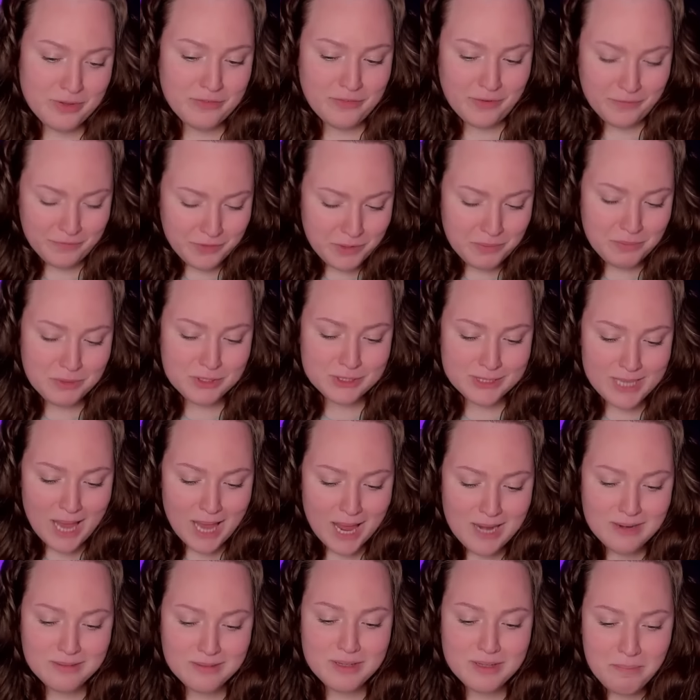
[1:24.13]

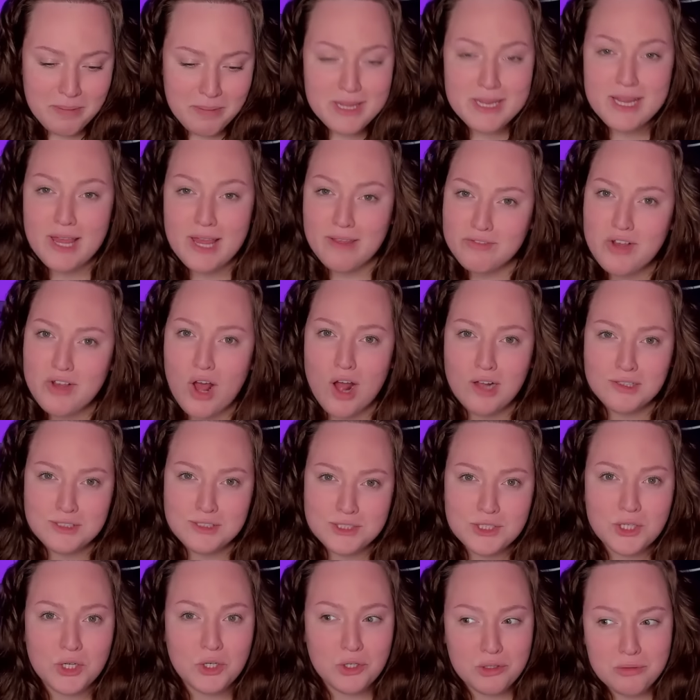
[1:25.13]
50%. The BitLife gods
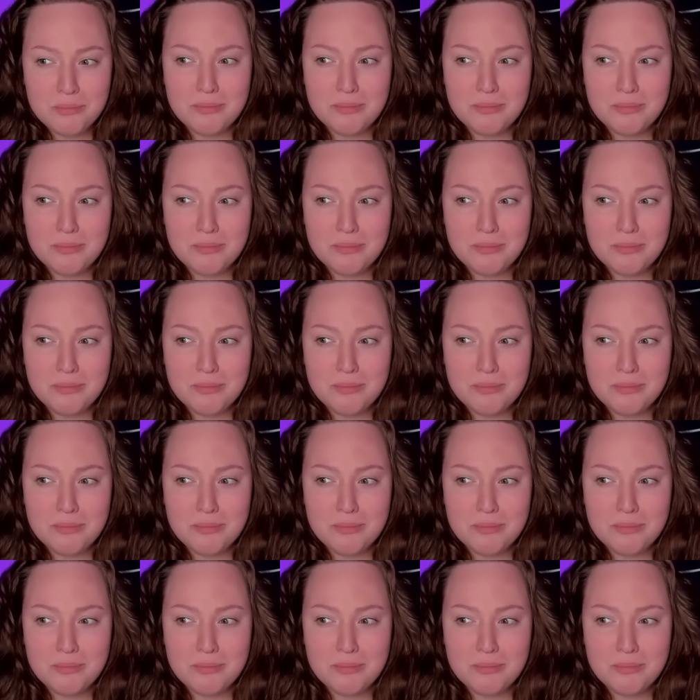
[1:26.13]
heard